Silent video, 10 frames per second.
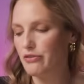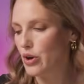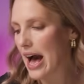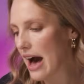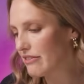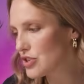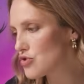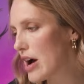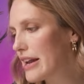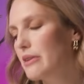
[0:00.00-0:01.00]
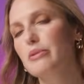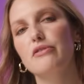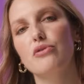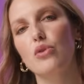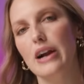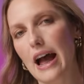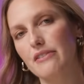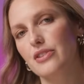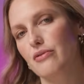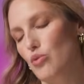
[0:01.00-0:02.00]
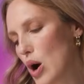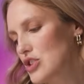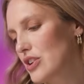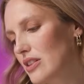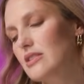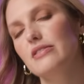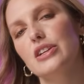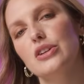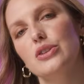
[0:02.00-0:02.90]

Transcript: if you haven't tried it before, after watching this video,